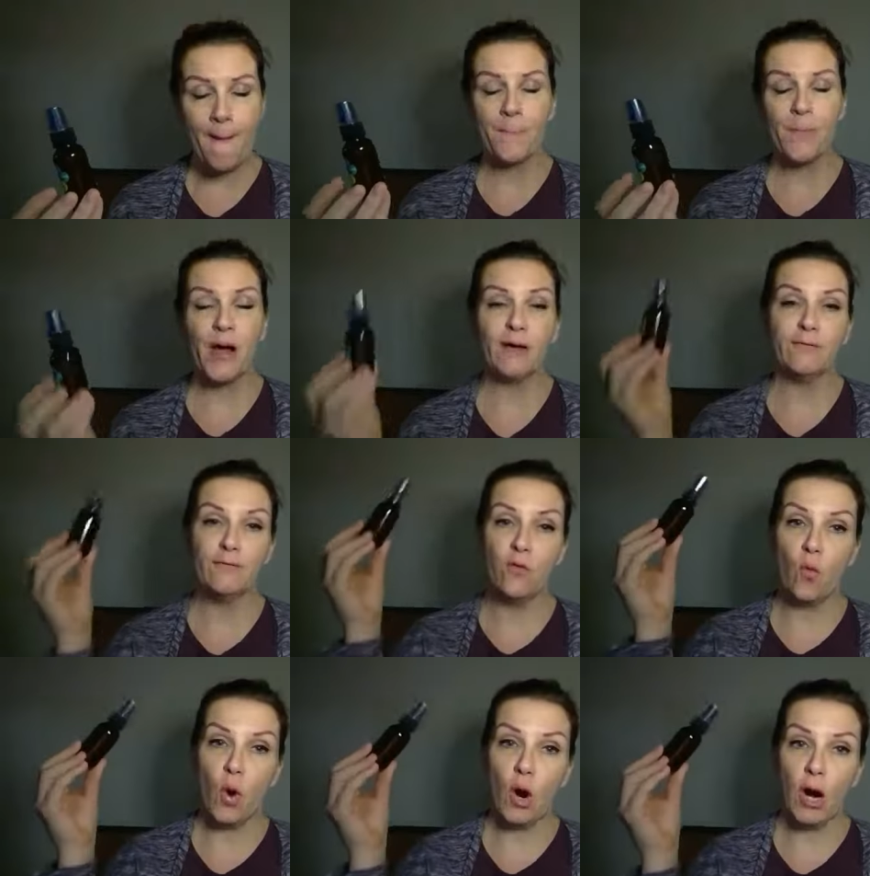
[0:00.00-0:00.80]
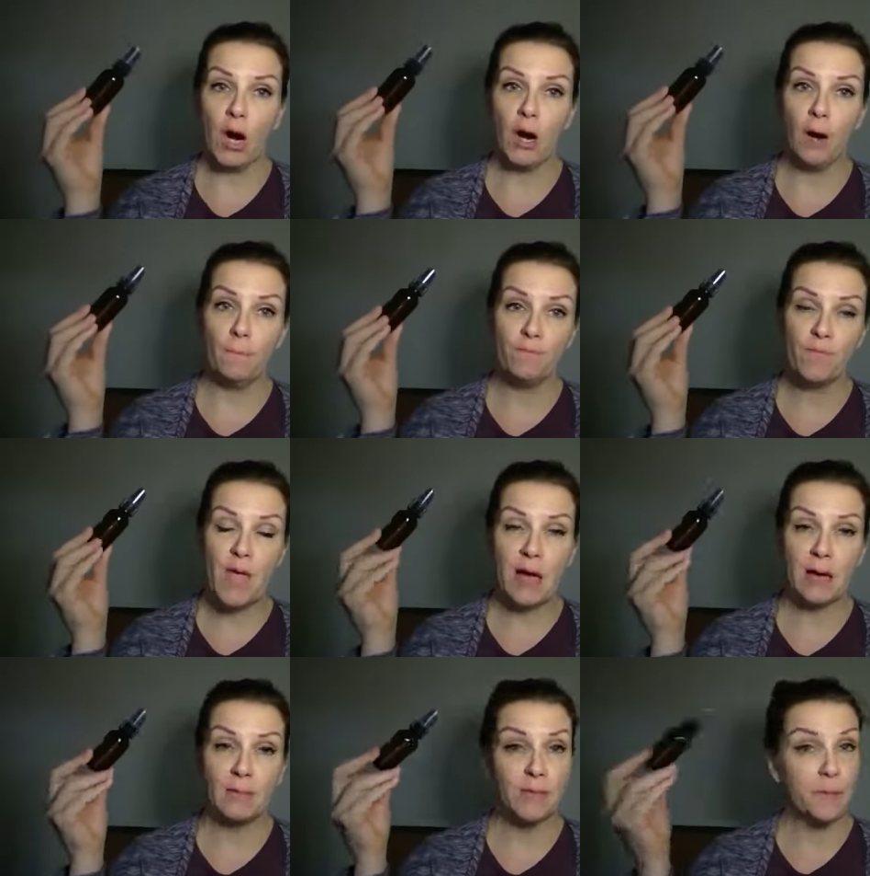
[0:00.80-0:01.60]
But for,
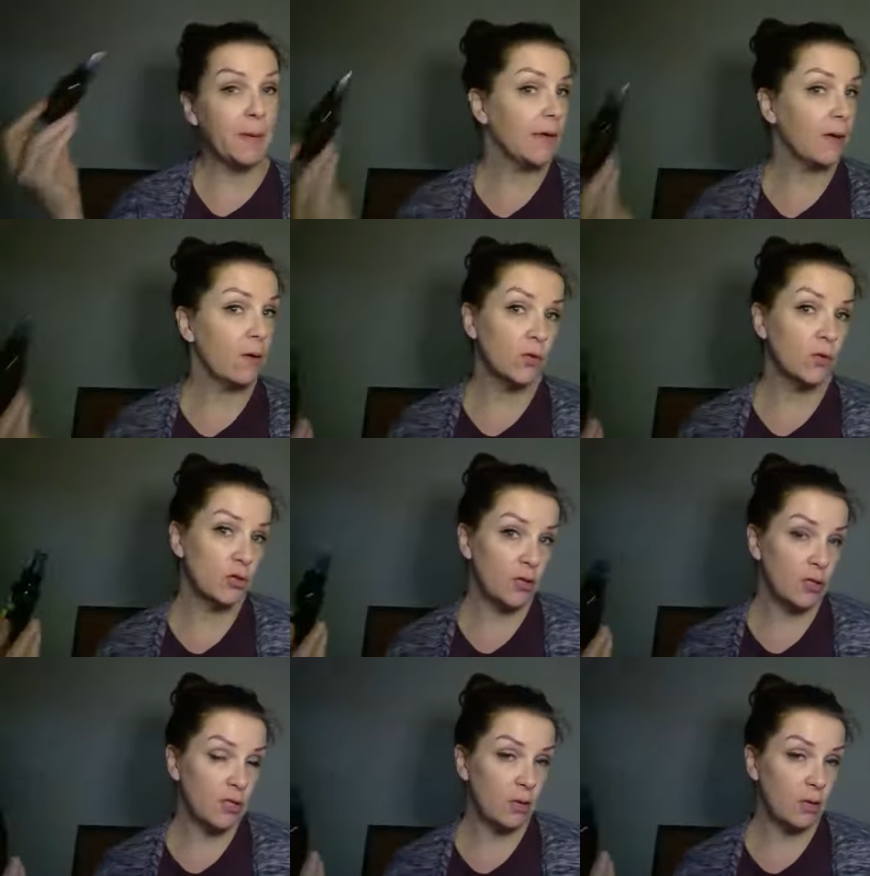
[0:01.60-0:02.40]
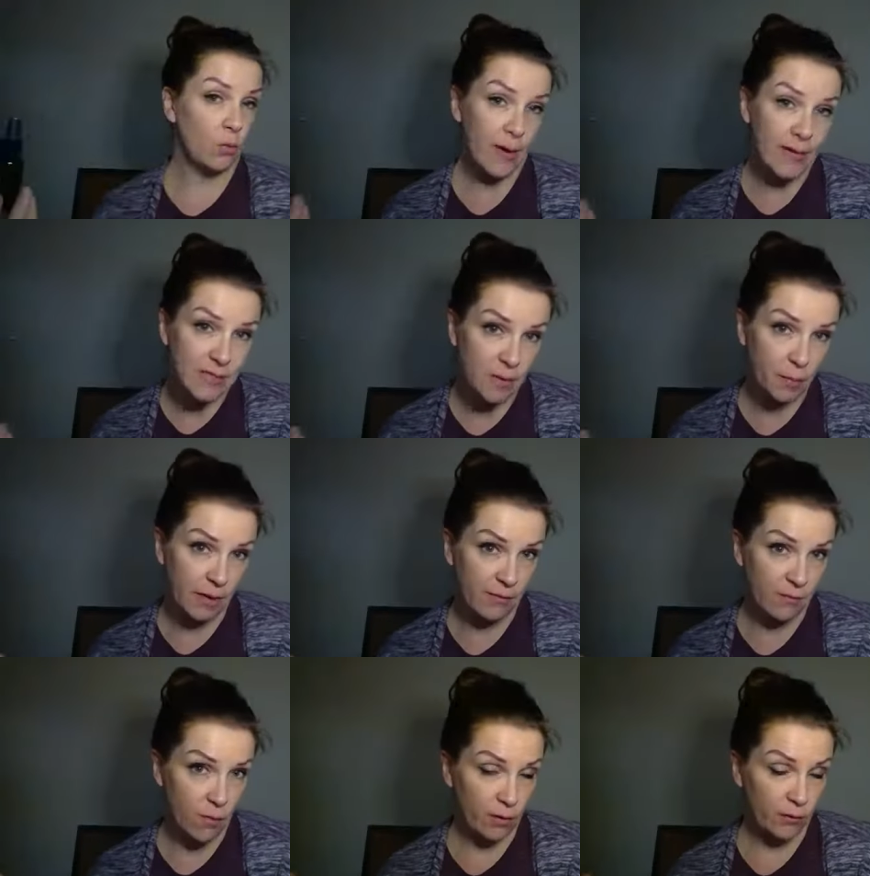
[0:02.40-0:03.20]
depending on what you're using the
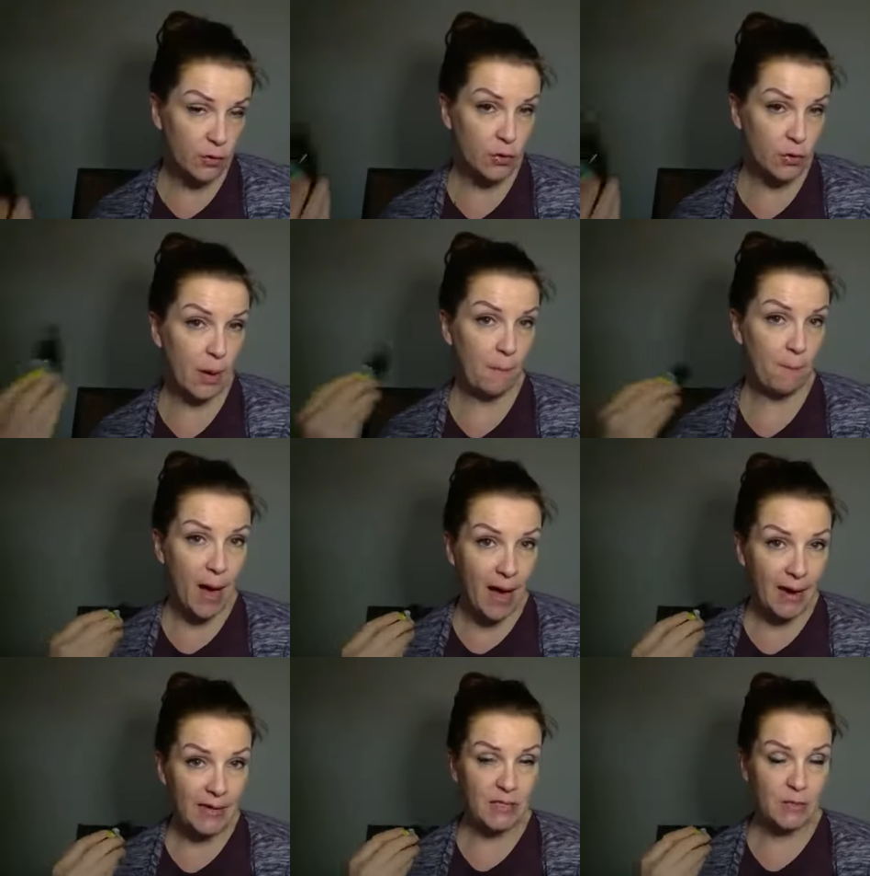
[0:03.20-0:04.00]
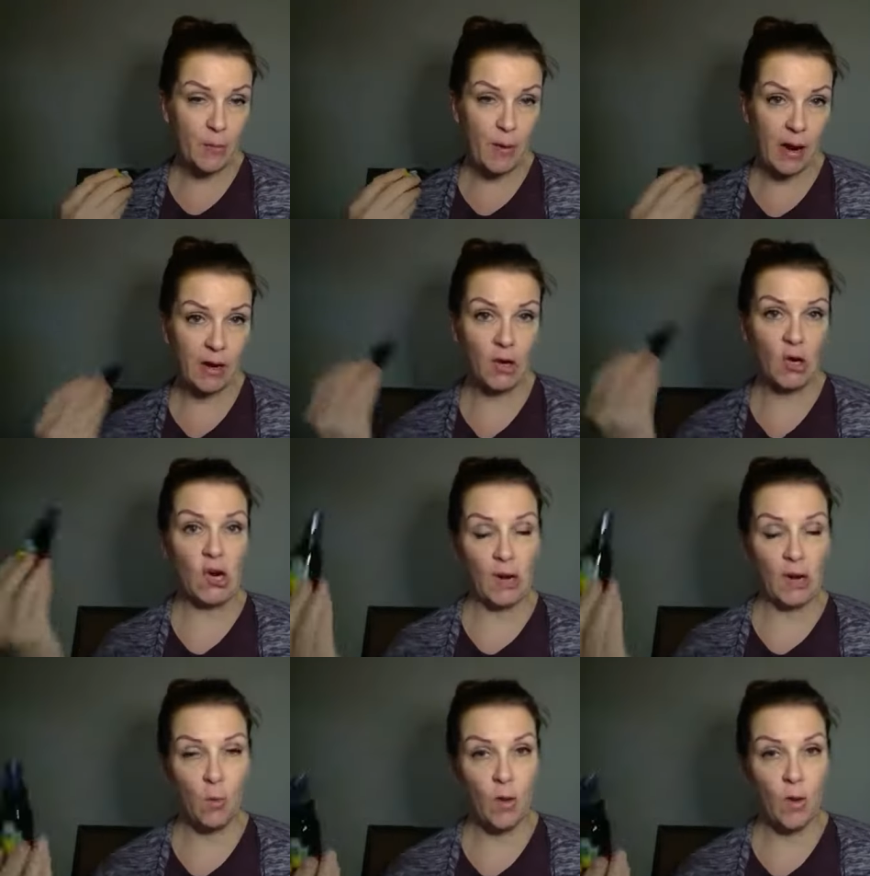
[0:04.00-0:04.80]
recipe for, if you're doing a body spray, you're
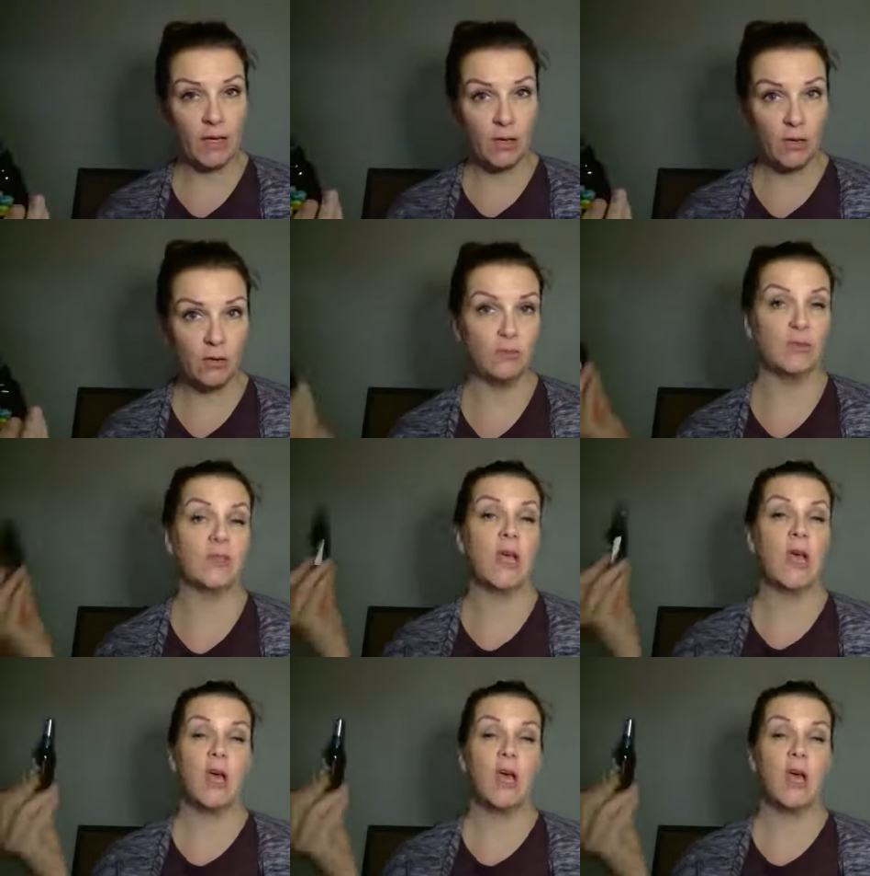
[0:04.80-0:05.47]
going to want to use